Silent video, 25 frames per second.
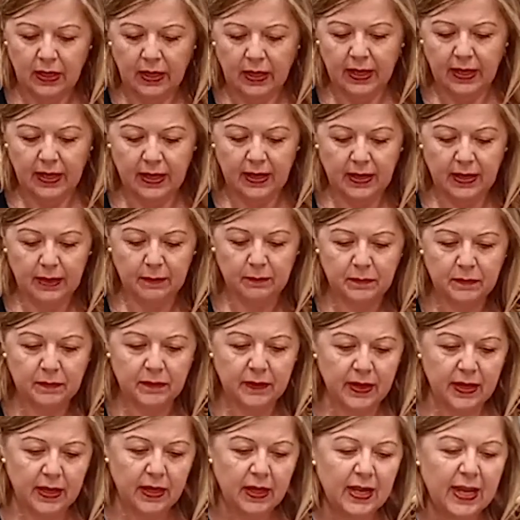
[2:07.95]

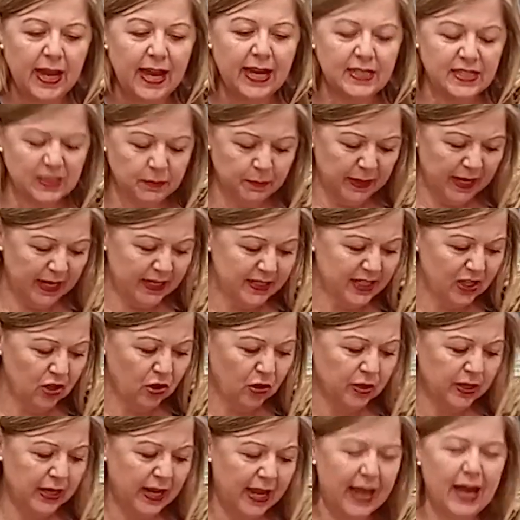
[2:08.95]
and depending
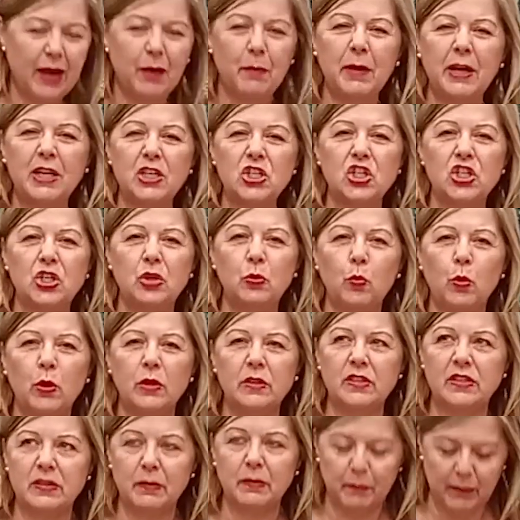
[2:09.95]
on how much you
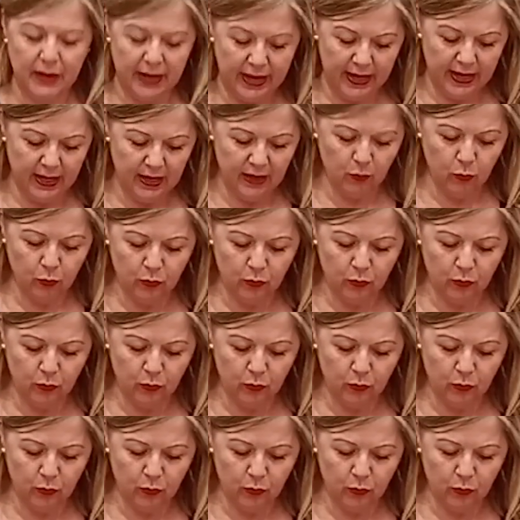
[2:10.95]
want to make